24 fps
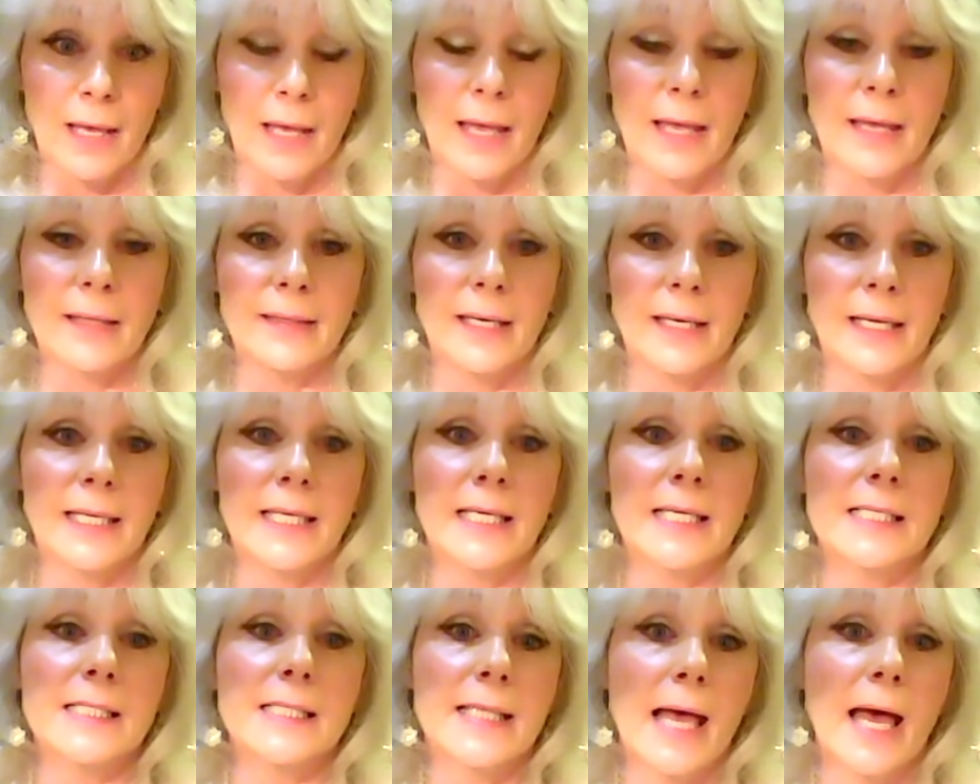and that
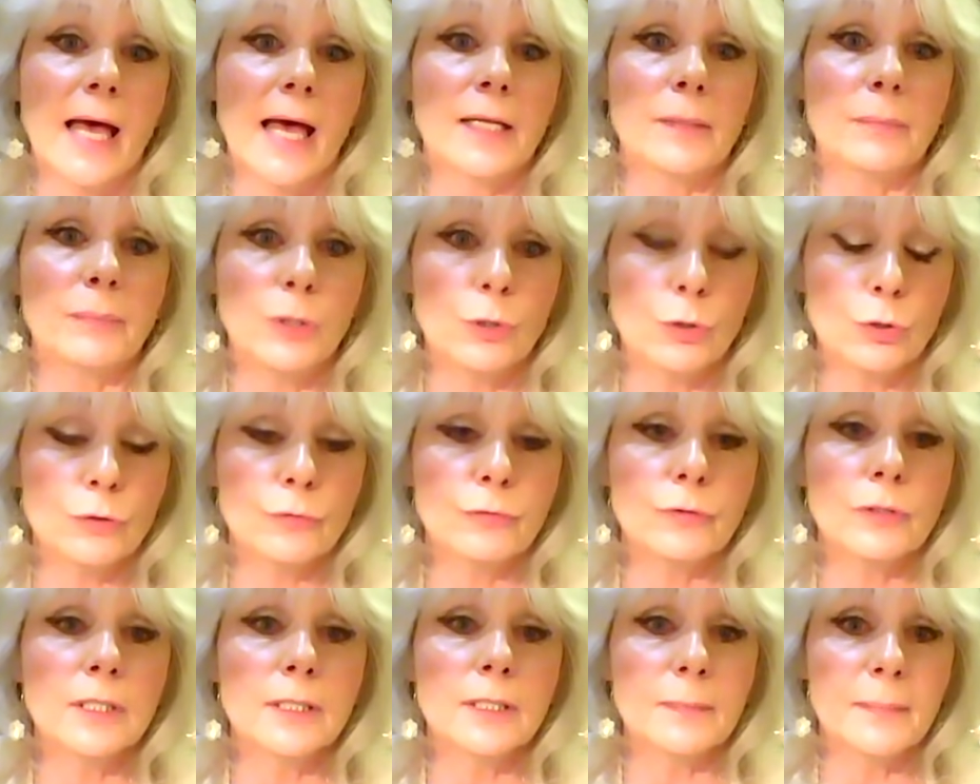he's that
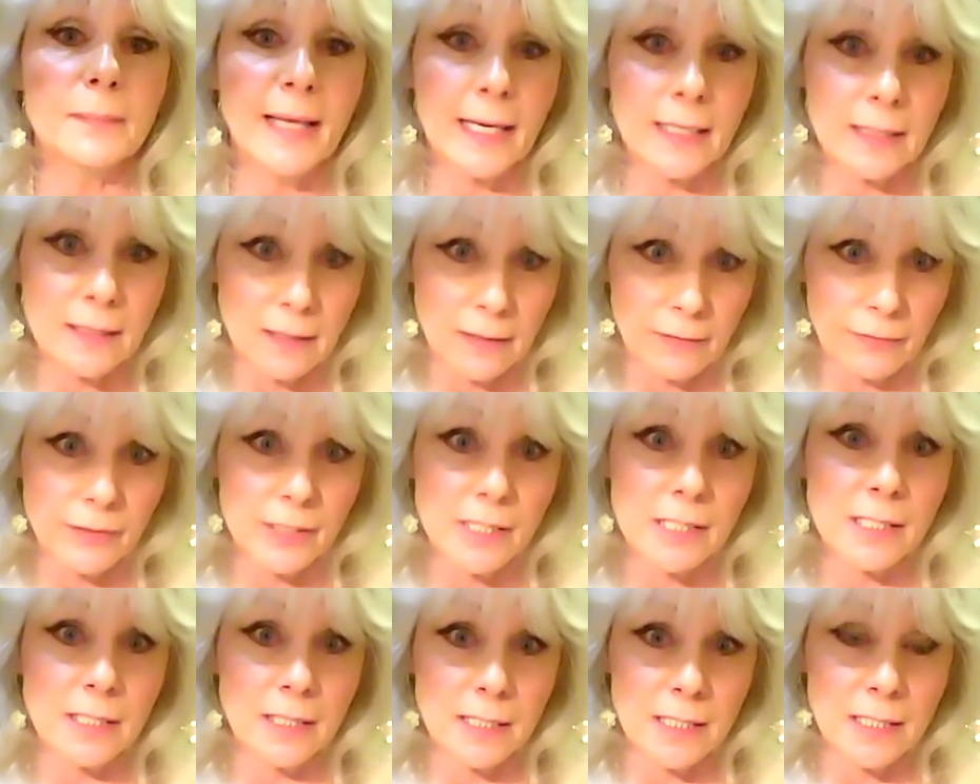beautiful and
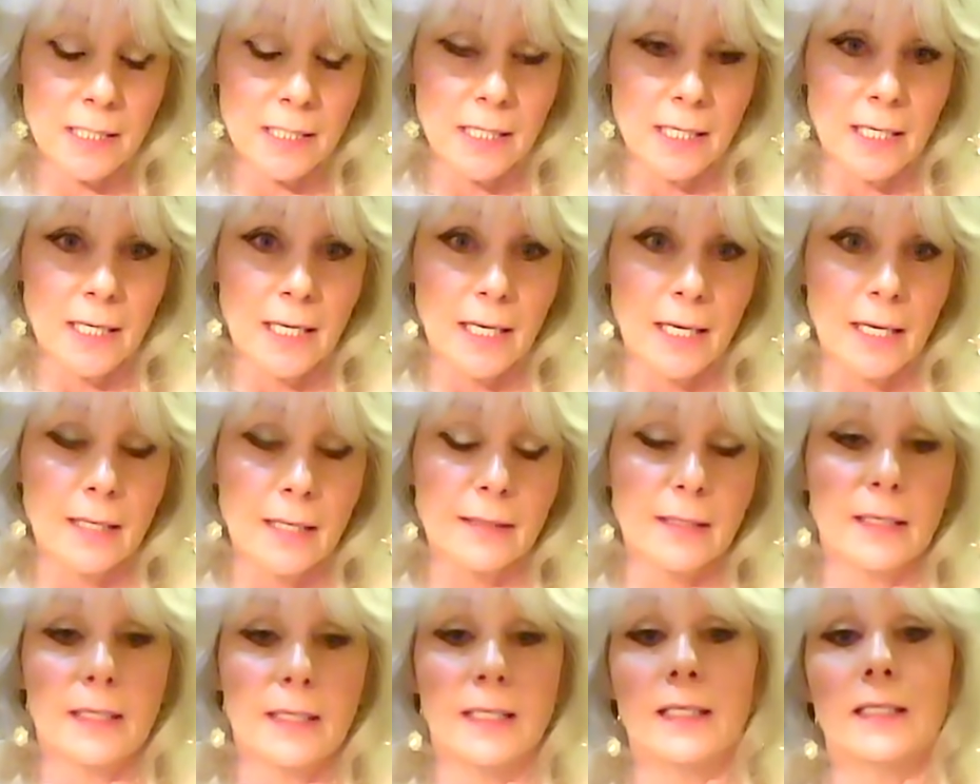magnificent,
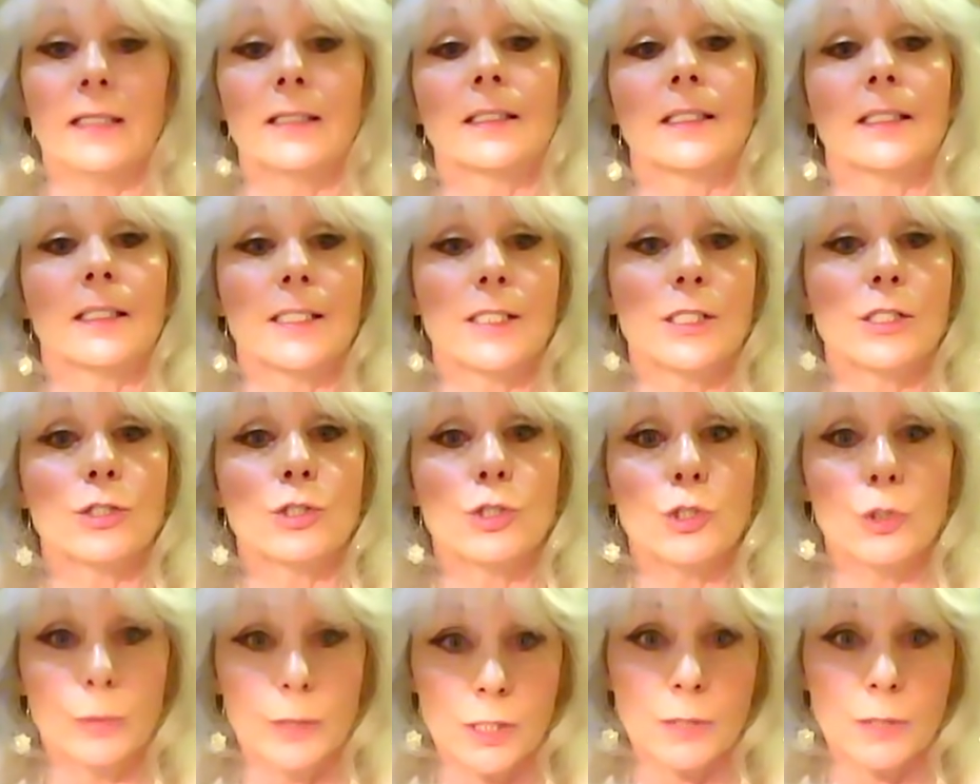that he could listen
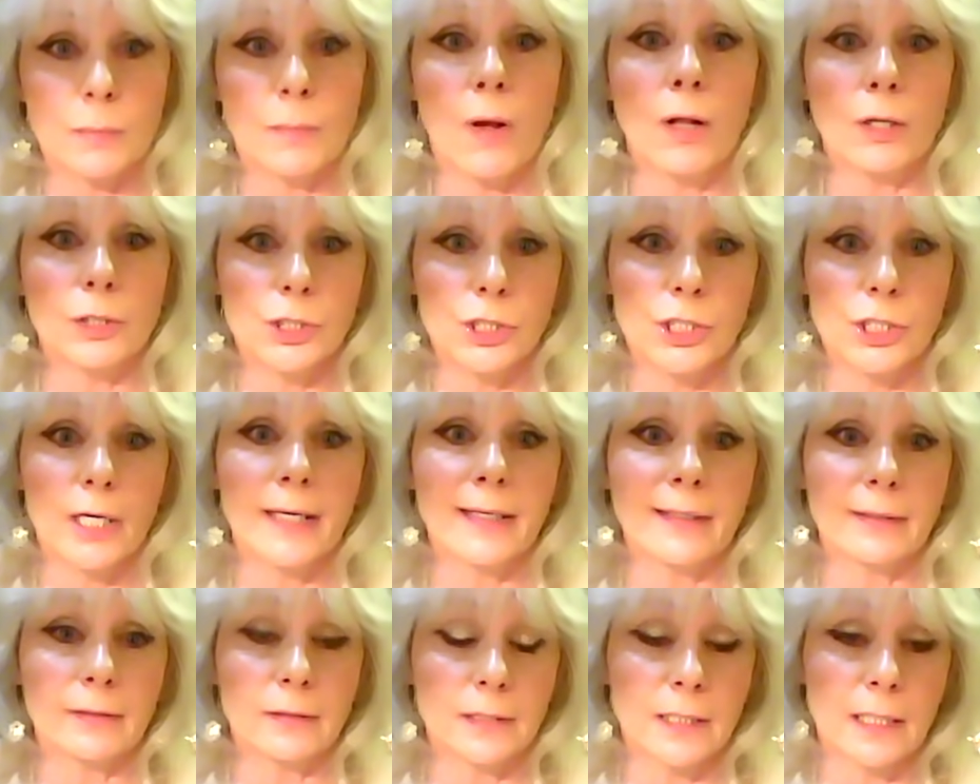to a small
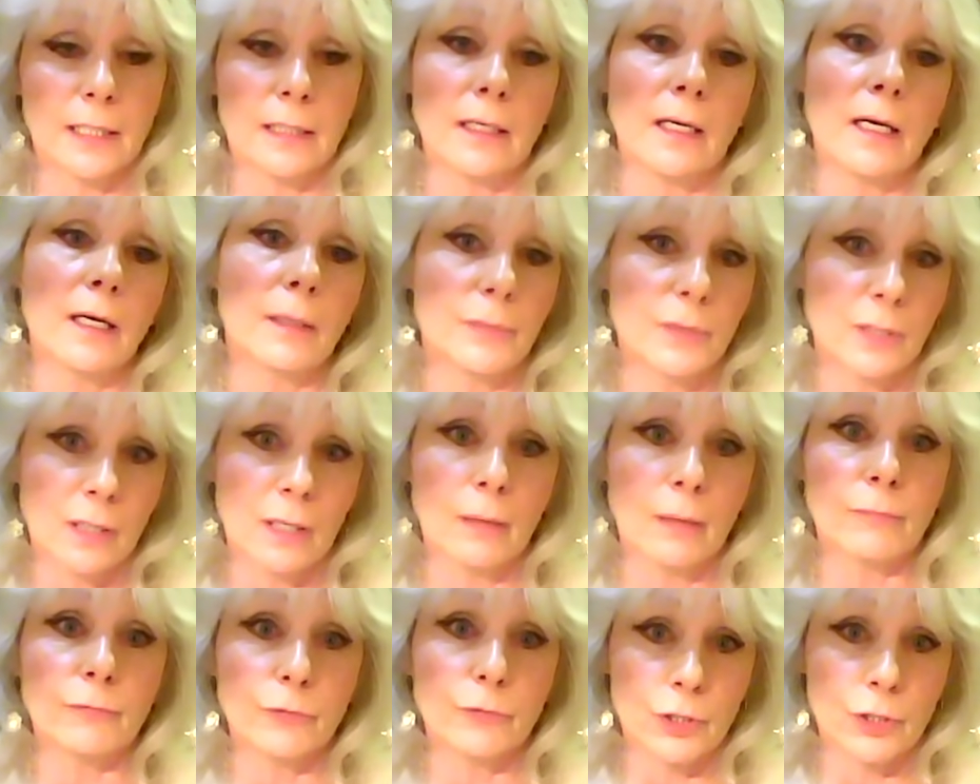child and come to
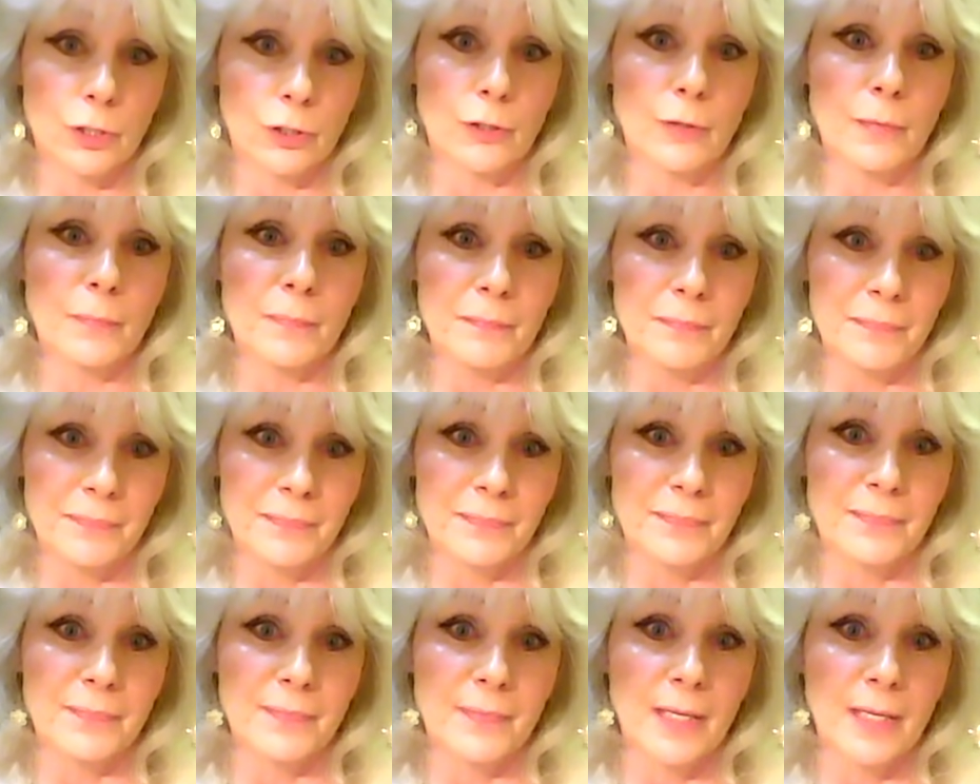comfort her,
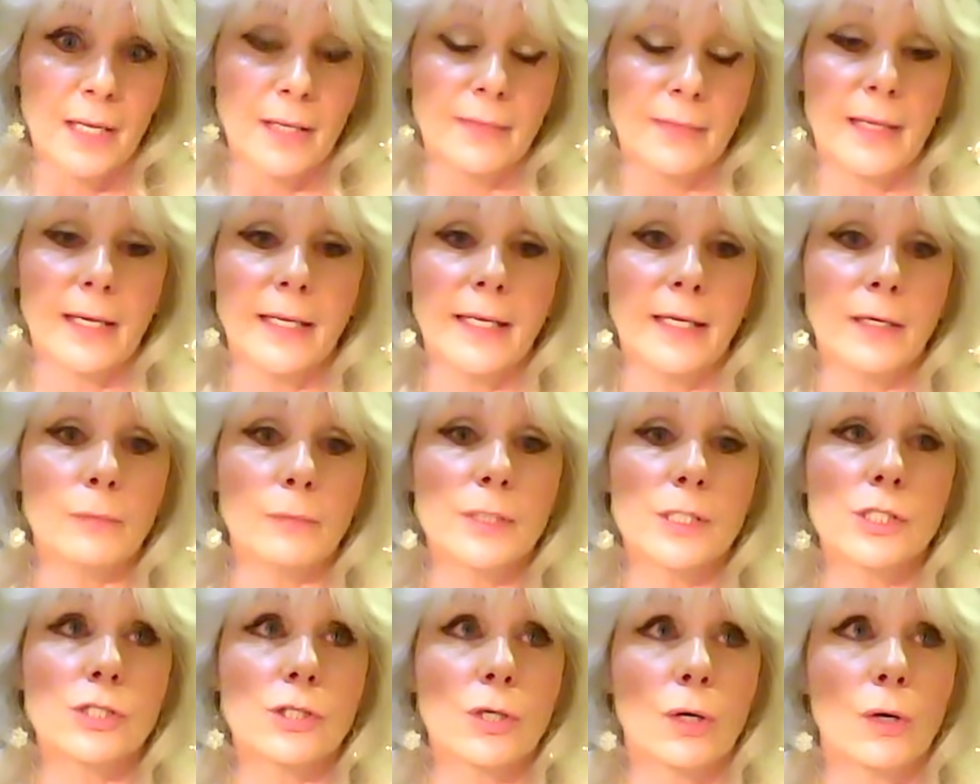that he
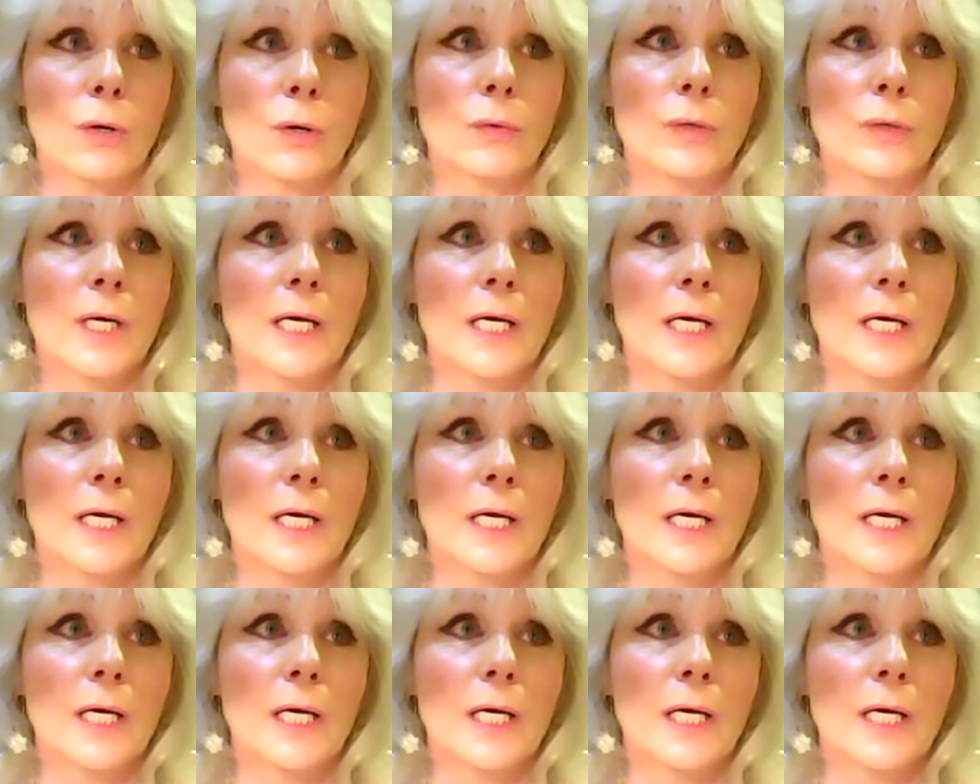was so